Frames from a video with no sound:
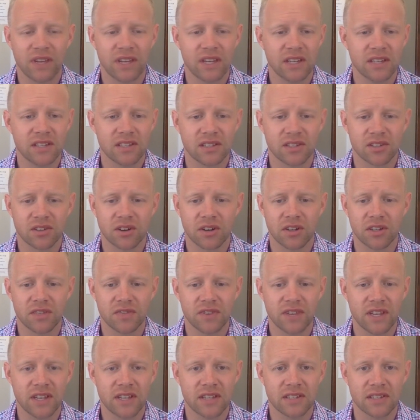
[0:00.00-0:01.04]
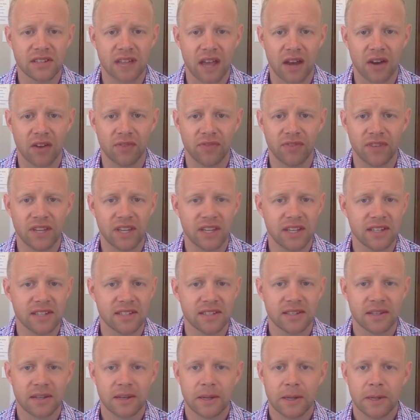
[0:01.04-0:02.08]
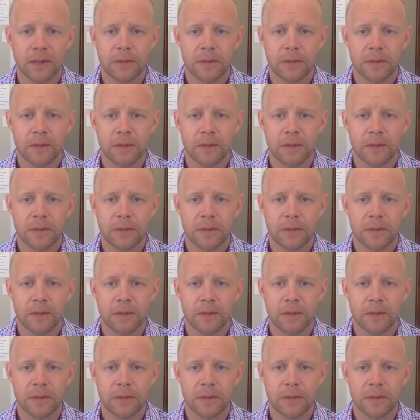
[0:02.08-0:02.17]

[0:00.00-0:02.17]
fees, attorney's fees, title fees,